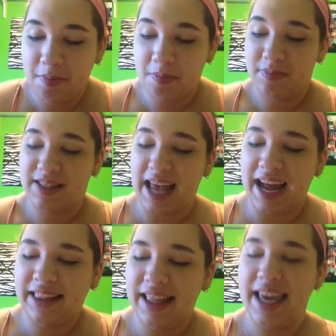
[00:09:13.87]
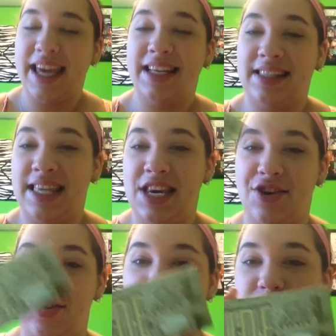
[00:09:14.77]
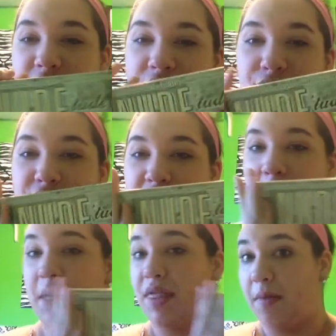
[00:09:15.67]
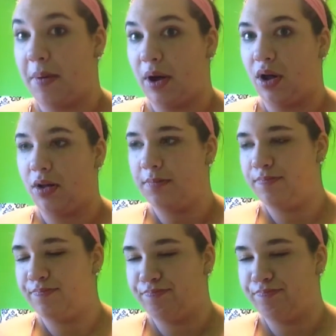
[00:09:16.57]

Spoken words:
sadly, it is the Nude Tude from The Balm.